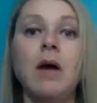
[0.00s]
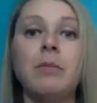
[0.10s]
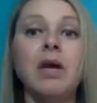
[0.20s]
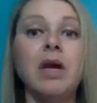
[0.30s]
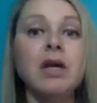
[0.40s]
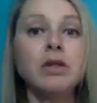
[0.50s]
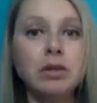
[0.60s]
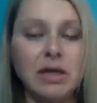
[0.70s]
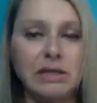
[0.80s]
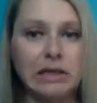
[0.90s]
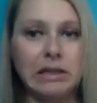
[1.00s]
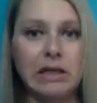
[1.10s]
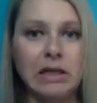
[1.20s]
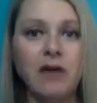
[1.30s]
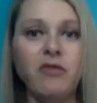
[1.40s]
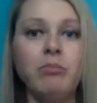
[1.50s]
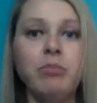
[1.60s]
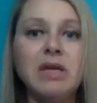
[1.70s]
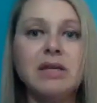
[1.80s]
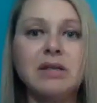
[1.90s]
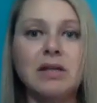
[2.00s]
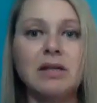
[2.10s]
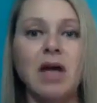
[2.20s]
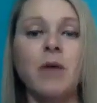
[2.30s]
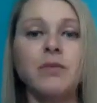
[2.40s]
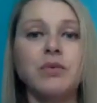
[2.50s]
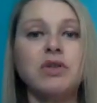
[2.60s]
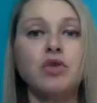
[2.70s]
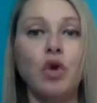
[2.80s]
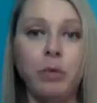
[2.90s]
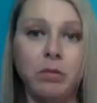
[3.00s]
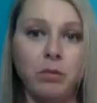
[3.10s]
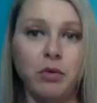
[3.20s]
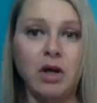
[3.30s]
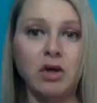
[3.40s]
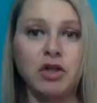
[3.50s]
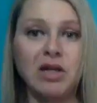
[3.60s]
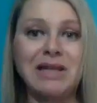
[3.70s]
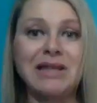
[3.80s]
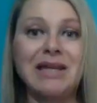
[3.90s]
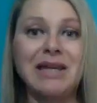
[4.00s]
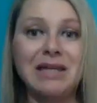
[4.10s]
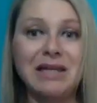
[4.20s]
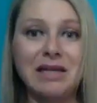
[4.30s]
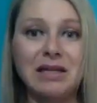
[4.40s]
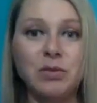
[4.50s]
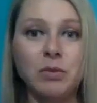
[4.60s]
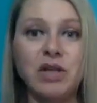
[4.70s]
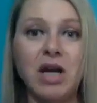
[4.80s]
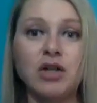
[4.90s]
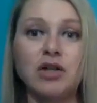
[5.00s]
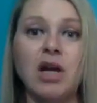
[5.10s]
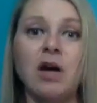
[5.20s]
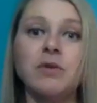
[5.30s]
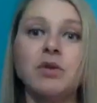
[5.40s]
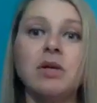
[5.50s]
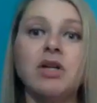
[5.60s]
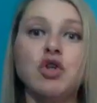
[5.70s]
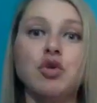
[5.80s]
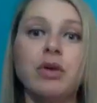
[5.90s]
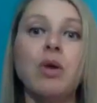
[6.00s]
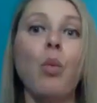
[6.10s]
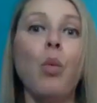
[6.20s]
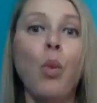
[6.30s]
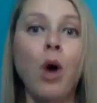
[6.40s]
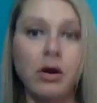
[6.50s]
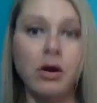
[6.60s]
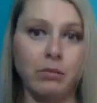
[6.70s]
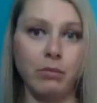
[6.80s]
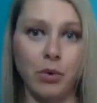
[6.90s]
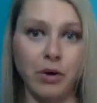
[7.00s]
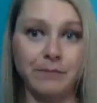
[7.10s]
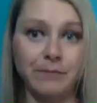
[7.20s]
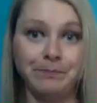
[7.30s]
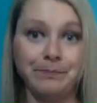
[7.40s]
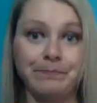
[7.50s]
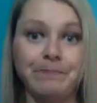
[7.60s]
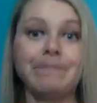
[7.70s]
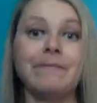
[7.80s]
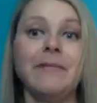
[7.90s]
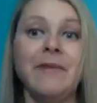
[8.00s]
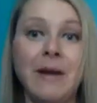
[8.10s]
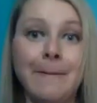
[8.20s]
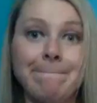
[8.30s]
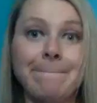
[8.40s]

But interestingly enough, B6 helps with dopamine production in the kidneys, which actually helps to excrete water more. Yep,